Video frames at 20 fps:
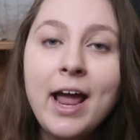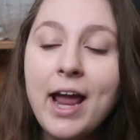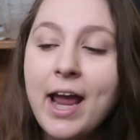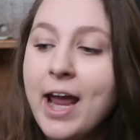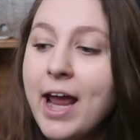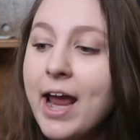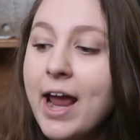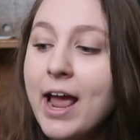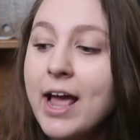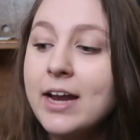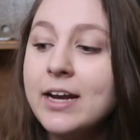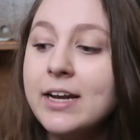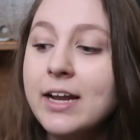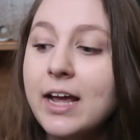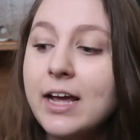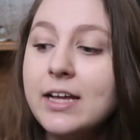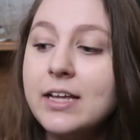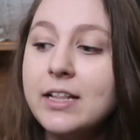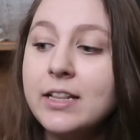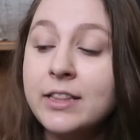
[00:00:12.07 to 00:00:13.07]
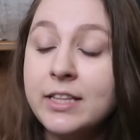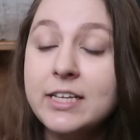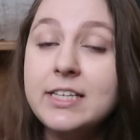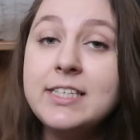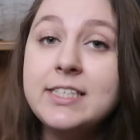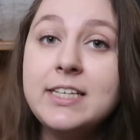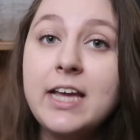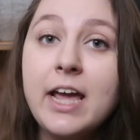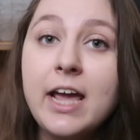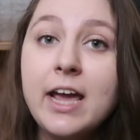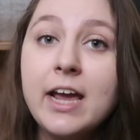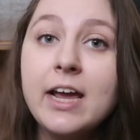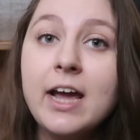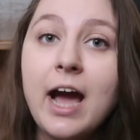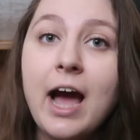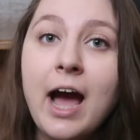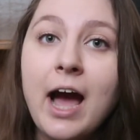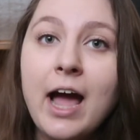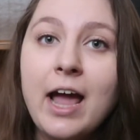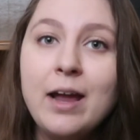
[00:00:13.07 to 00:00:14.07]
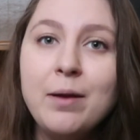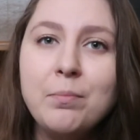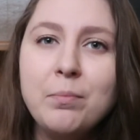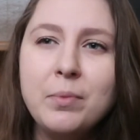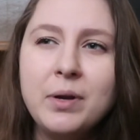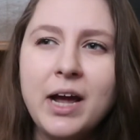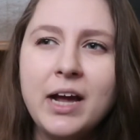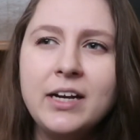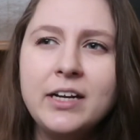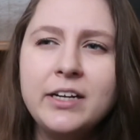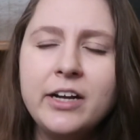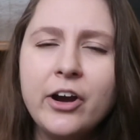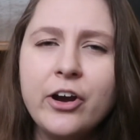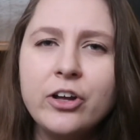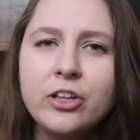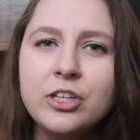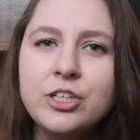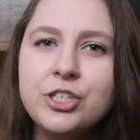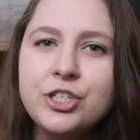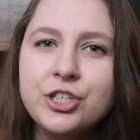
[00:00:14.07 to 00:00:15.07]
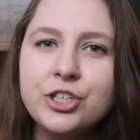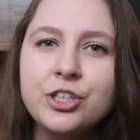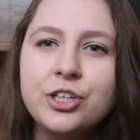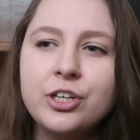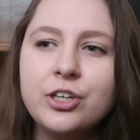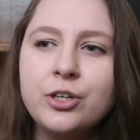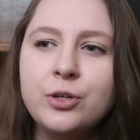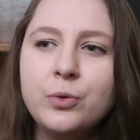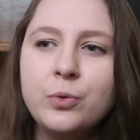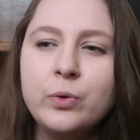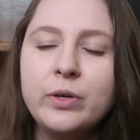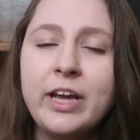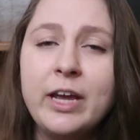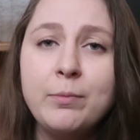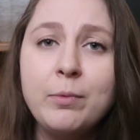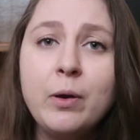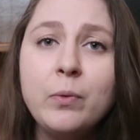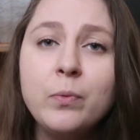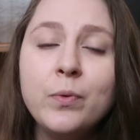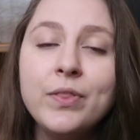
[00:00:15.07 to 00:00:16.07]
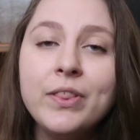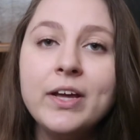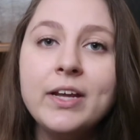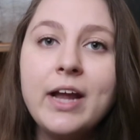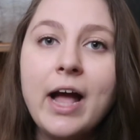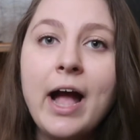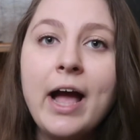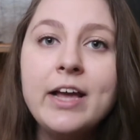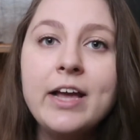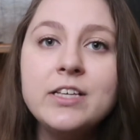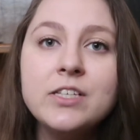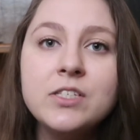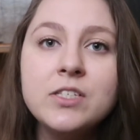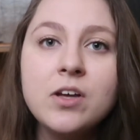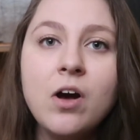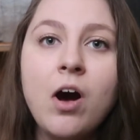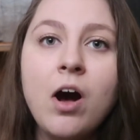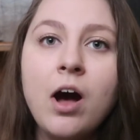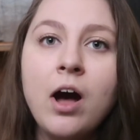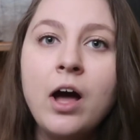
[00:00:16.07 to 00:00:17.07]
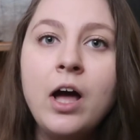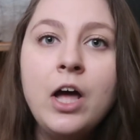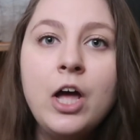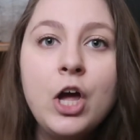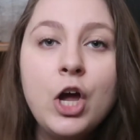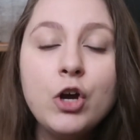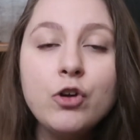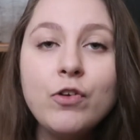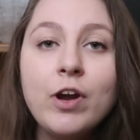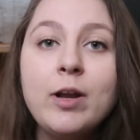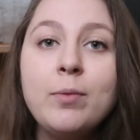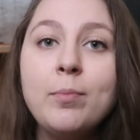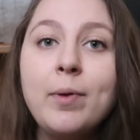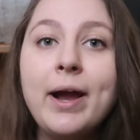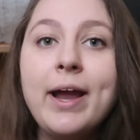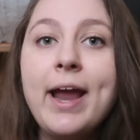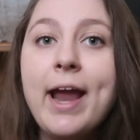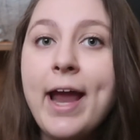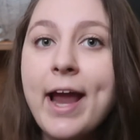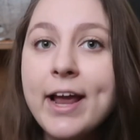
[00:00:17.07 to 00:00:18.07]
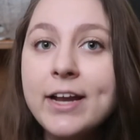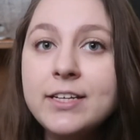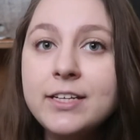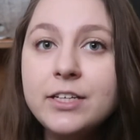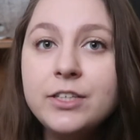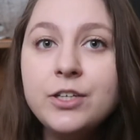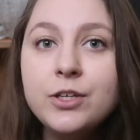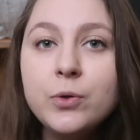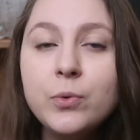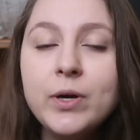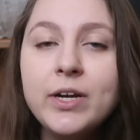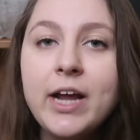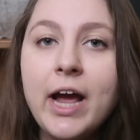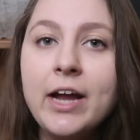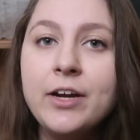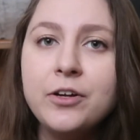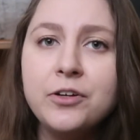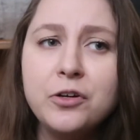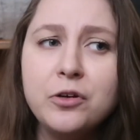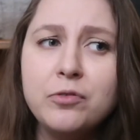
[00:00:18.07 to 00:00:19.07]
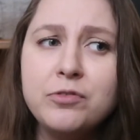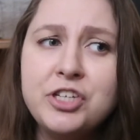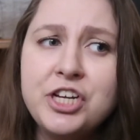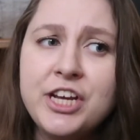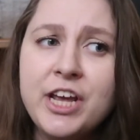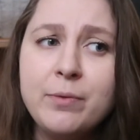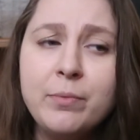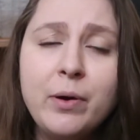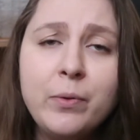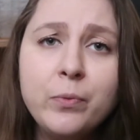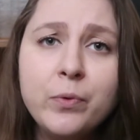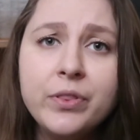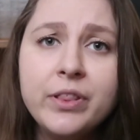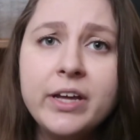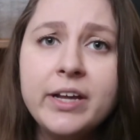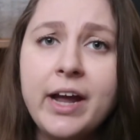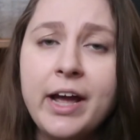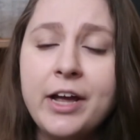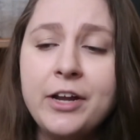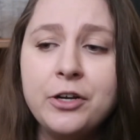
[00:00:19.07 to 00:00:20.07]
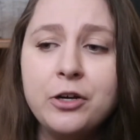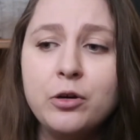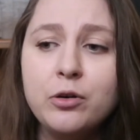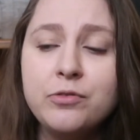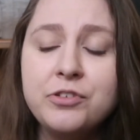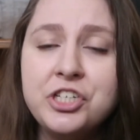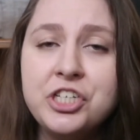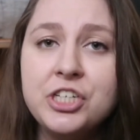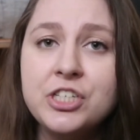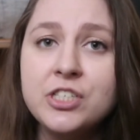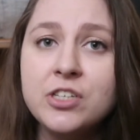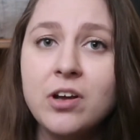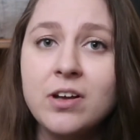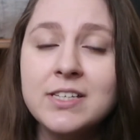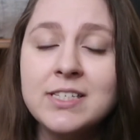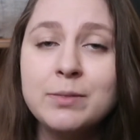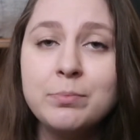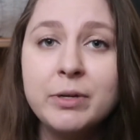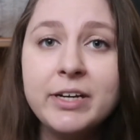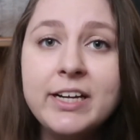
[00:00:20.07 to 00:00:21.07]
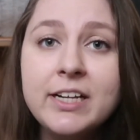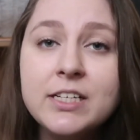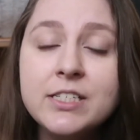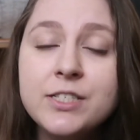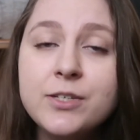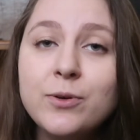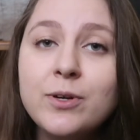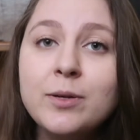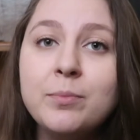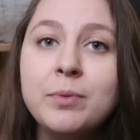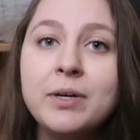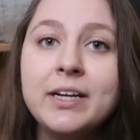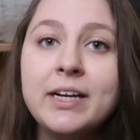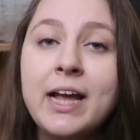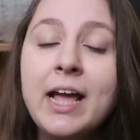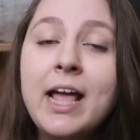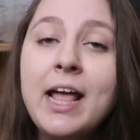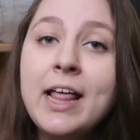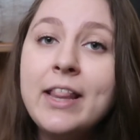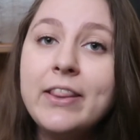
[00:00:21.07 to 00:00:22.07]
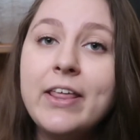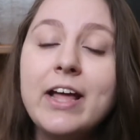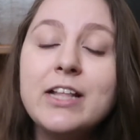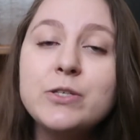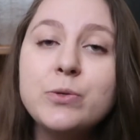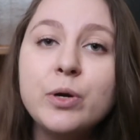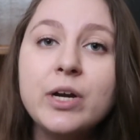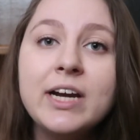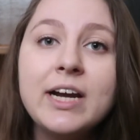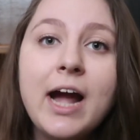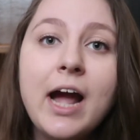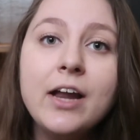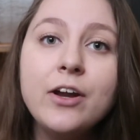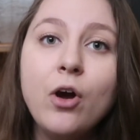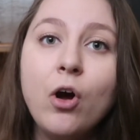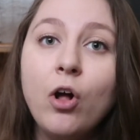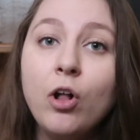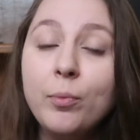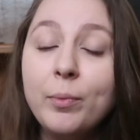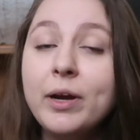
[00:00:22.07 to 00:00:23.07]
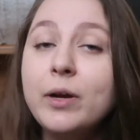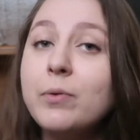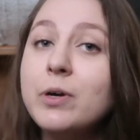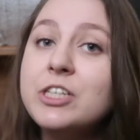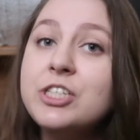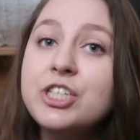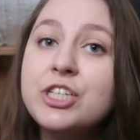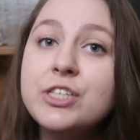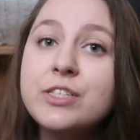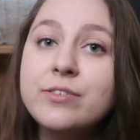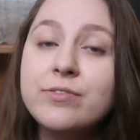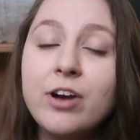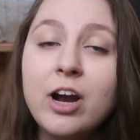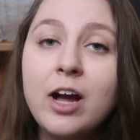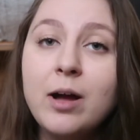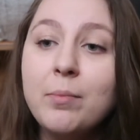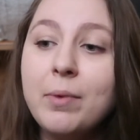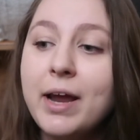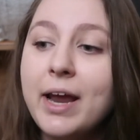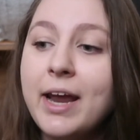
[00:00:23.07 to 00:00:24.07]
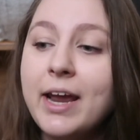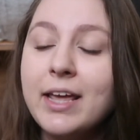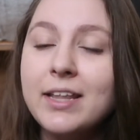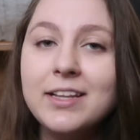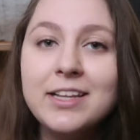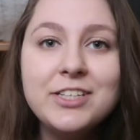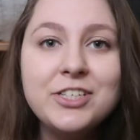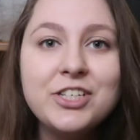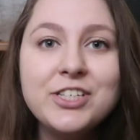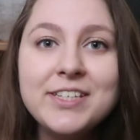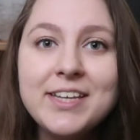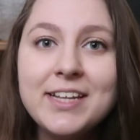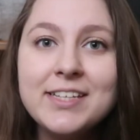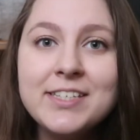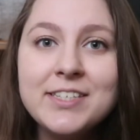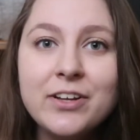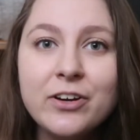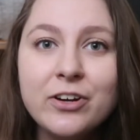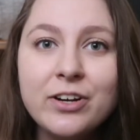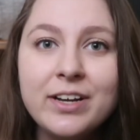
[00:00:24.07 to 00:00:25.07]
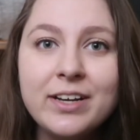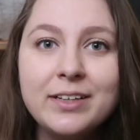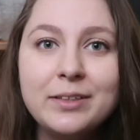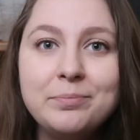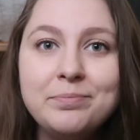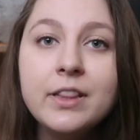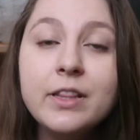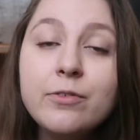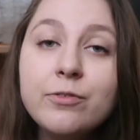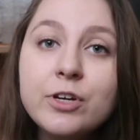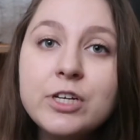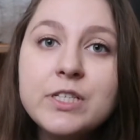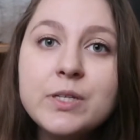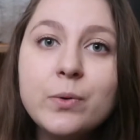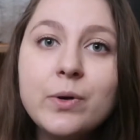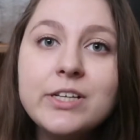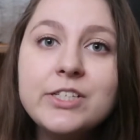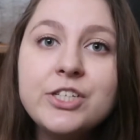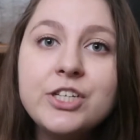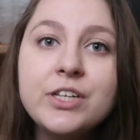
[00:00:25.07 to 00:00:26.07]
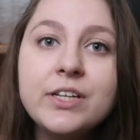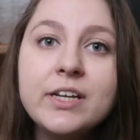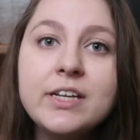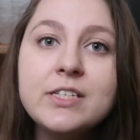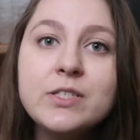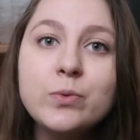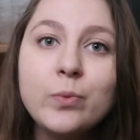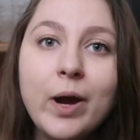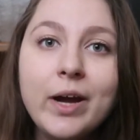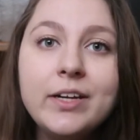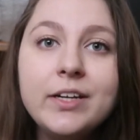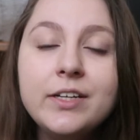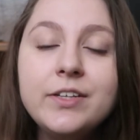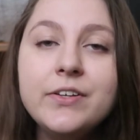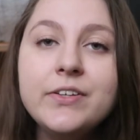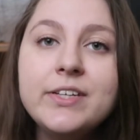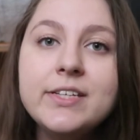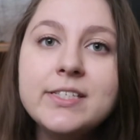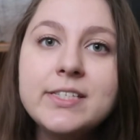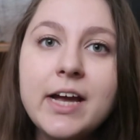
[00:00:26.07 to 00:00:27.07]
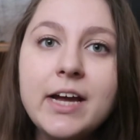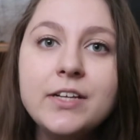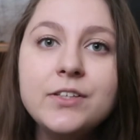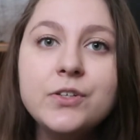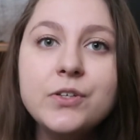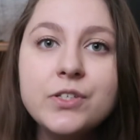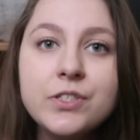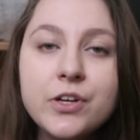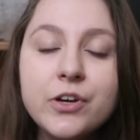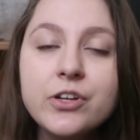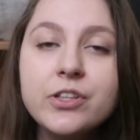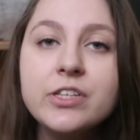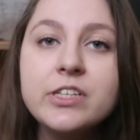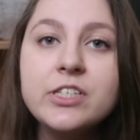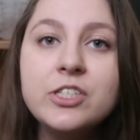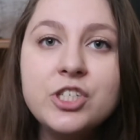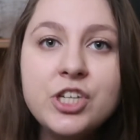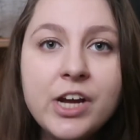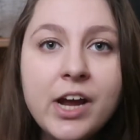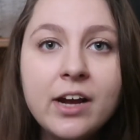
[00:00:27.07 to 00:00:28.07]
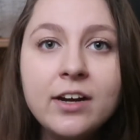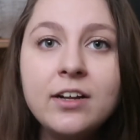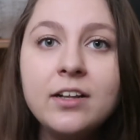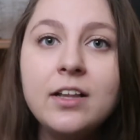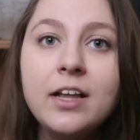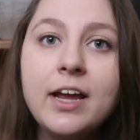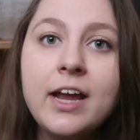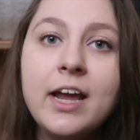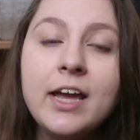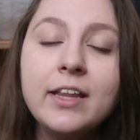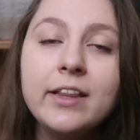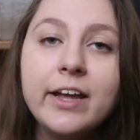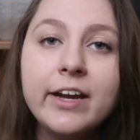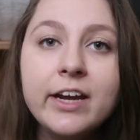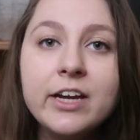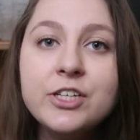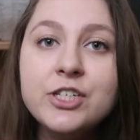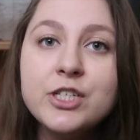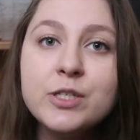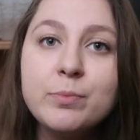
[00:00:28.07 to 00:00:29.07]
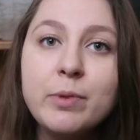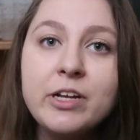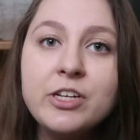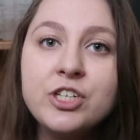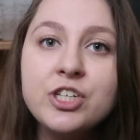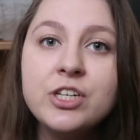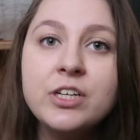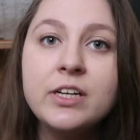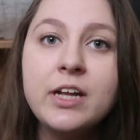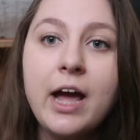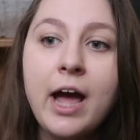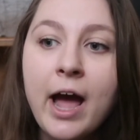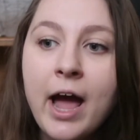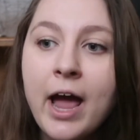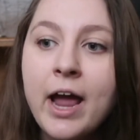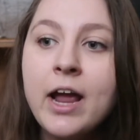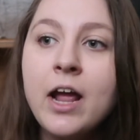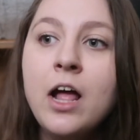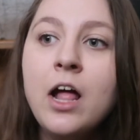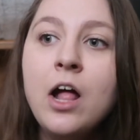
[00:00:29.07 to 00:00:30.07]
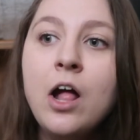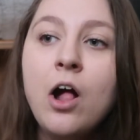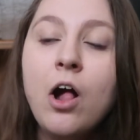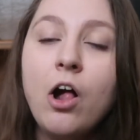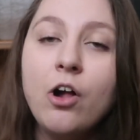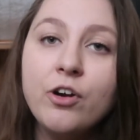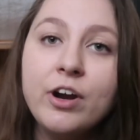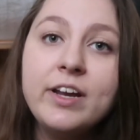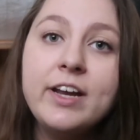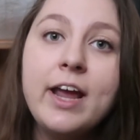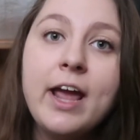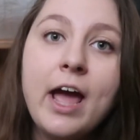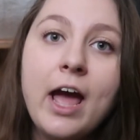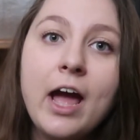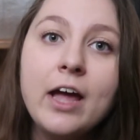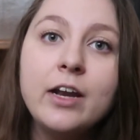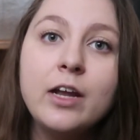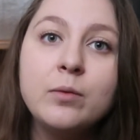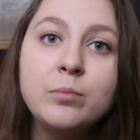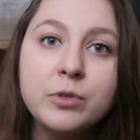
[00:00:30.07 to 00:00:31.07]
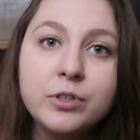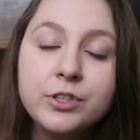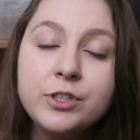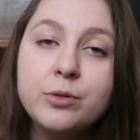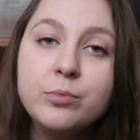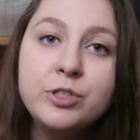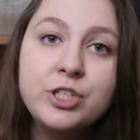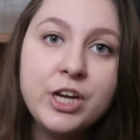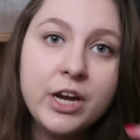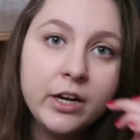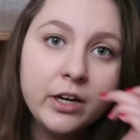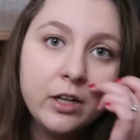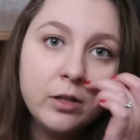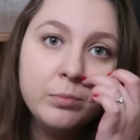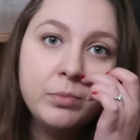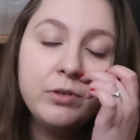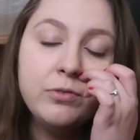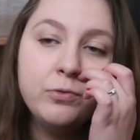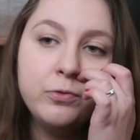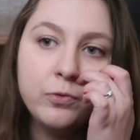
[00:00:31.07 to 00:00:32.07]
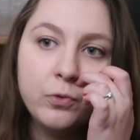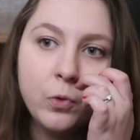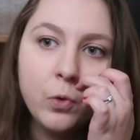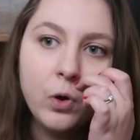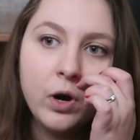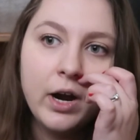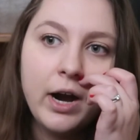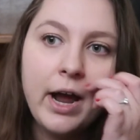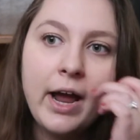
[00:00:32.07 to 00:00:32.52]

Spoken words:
And this tag, I'm not entirely sure who came up with it. I saw read by Andy do it. I don't know if she came up with it. I don't know if she saw somebody else do it, but that's where I got all my questions from, and let's just get started. The first question is, why did you decide to start this channel? And like I just mentioned, I already had a Booktube channel before.